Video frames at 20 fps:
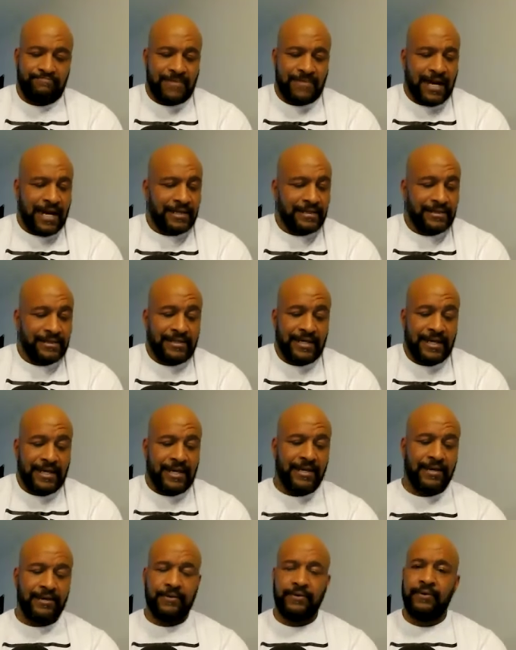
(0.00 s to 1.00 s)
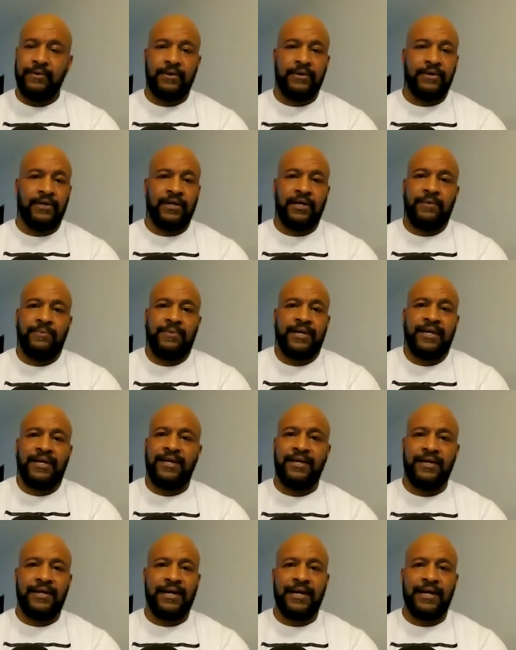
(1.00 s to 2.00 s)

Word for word: I just can't. You know I mean,